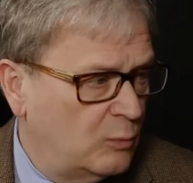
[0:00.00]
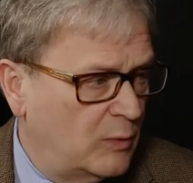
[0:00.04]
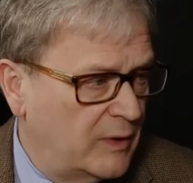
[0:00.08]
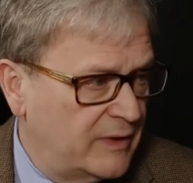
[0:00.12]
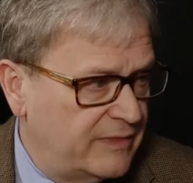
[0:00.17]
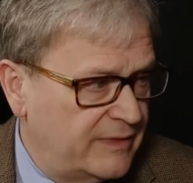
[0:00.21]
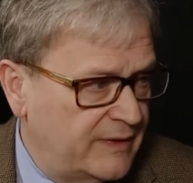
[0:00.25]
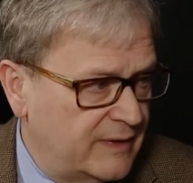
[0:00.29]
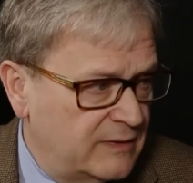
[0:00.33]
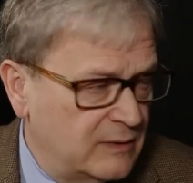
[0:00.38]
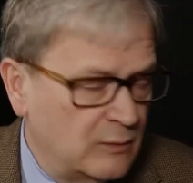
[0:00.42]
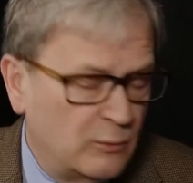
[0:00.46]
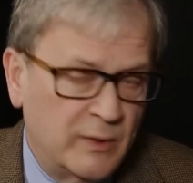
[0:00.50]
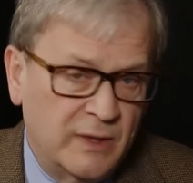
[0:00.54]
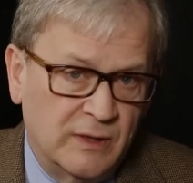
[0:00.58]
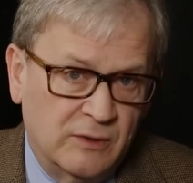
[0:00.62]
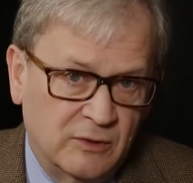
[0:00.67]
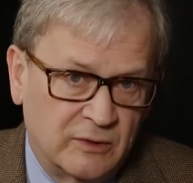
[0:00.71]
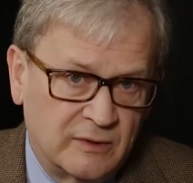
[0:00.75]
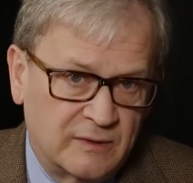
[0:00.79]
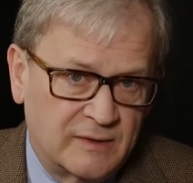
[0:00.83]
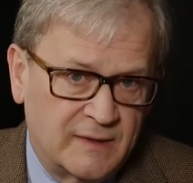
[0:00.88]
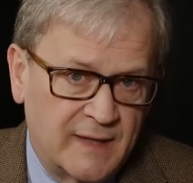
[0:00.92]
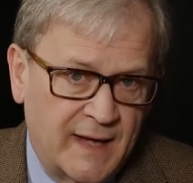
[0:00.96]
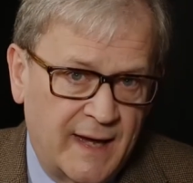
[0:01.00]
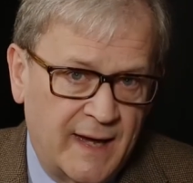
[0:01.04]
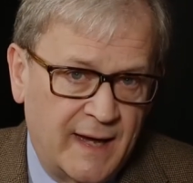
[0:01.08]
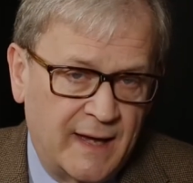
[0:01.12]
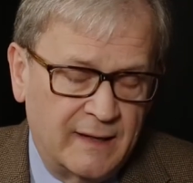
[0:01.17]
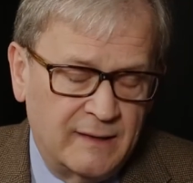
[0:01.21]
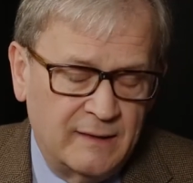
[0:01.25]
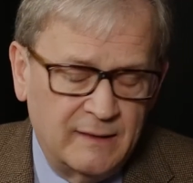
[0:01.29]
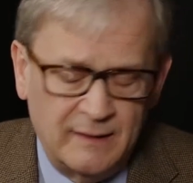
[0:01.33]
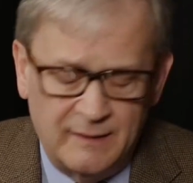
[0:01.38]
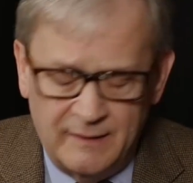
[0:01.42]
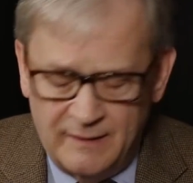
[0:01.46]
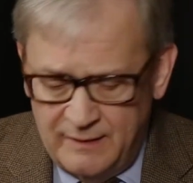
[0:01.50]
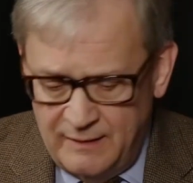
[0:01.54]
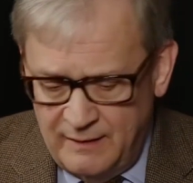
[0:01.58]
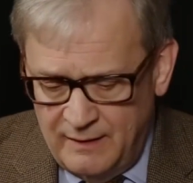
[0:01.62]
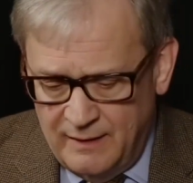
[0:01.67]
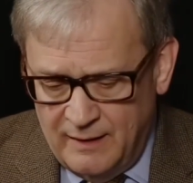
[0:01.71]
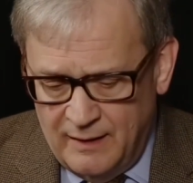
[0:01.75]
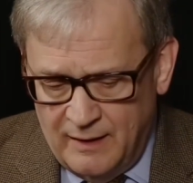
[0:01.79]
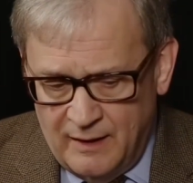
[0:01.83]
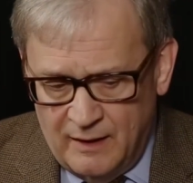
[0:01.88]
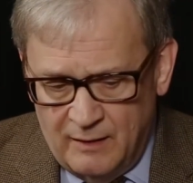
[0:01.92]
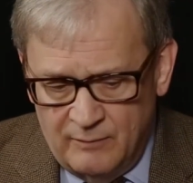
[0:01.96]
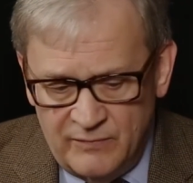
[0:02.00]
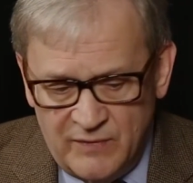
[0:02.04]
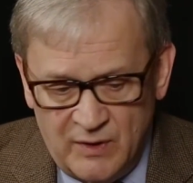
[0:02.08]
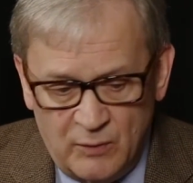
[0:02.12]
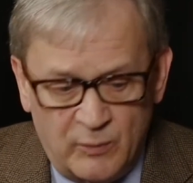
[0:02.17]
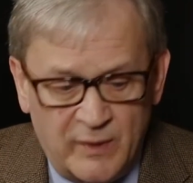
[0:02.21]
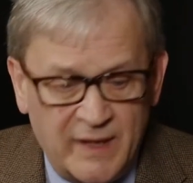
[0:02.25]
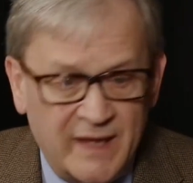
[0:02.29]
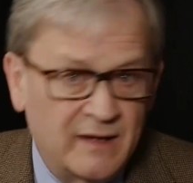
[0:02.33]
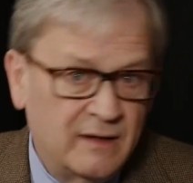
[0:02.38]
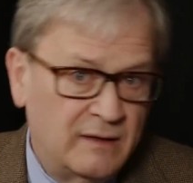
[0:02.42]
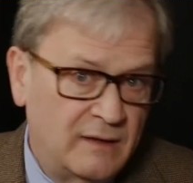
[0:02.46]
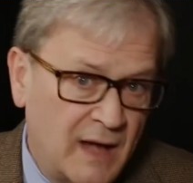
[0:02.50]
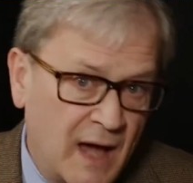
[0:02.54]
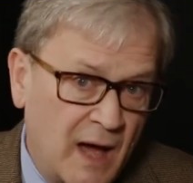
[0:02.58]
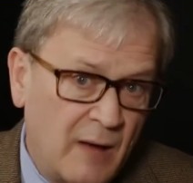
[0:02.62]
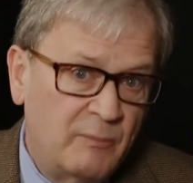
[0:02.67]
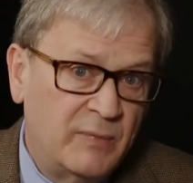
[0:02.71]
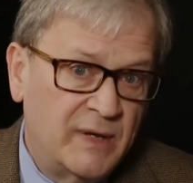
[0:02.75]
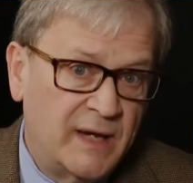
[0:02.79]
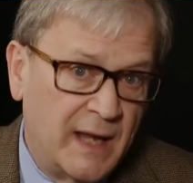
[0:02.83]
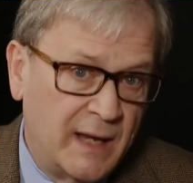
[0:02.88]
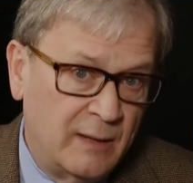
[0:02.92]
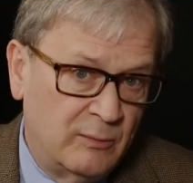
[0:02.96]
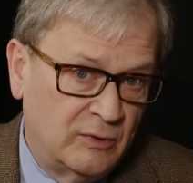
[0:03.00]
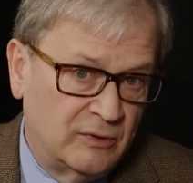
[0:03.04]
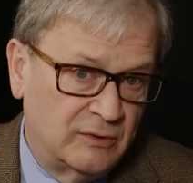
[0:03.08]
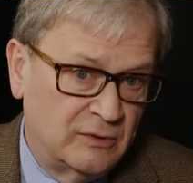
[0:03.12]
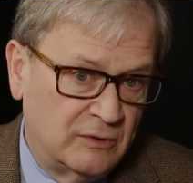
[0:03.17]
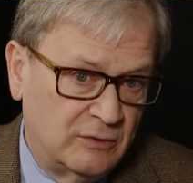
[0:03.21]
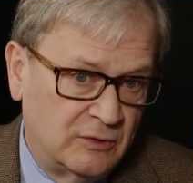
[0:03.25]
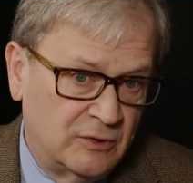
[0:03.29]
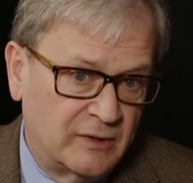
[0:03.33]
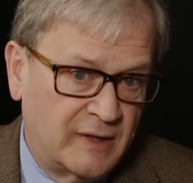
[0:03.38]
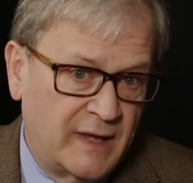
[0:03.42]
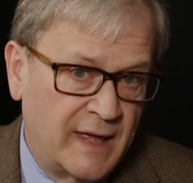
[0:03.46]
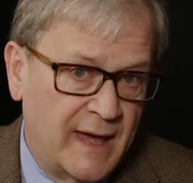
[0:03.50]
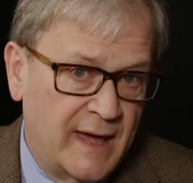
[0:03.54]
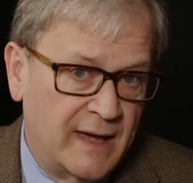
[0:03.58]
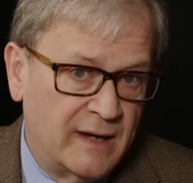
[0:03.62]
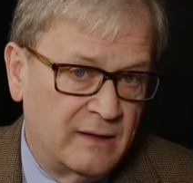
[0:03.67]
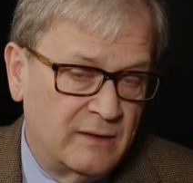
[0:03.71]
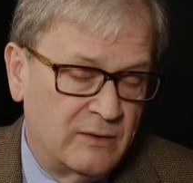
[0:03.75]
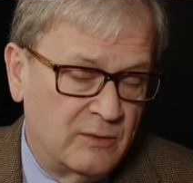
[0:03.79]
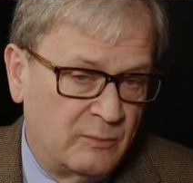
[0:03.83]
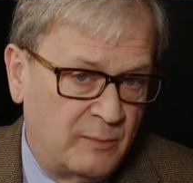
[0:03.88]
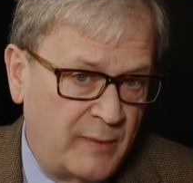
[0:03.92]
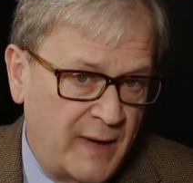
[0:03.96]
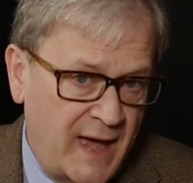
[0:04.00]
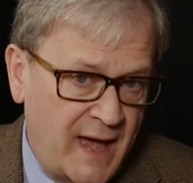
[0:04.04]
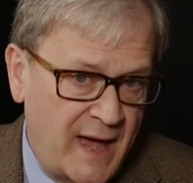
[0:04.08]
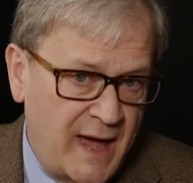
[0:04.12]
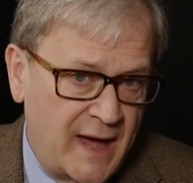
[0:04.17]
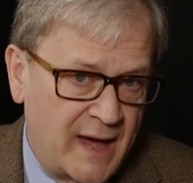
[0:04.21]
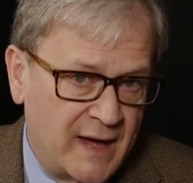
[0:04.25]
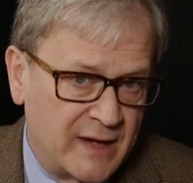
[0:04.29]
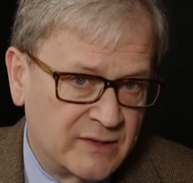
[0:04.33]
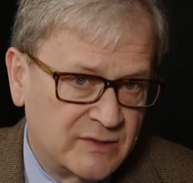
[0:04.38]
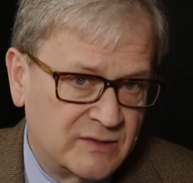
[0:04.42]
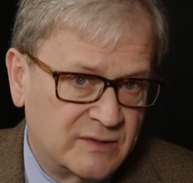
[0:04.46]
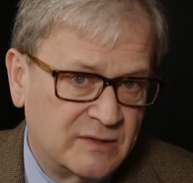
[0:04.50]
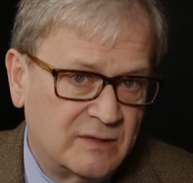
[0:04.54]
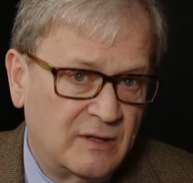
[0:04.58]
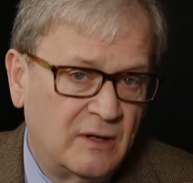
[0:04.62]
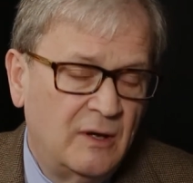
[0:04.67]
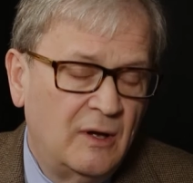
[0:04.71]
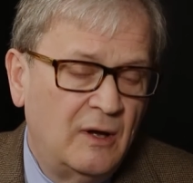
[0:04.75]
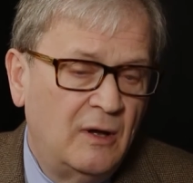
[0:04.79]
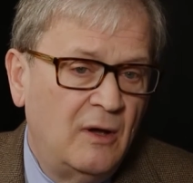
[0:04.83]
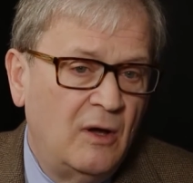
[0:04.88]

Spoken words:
one thing that we looked at that we had not been able to look at in the past